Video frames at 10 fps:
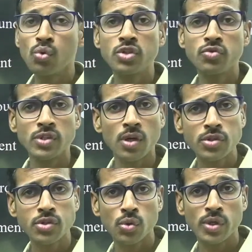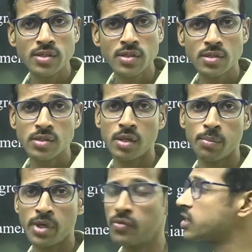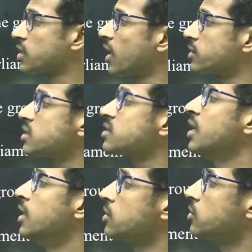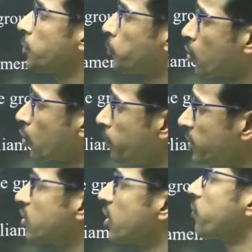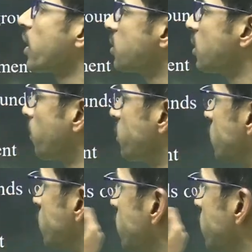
This was also discussed in the previous classes. So a proclamation of national emergency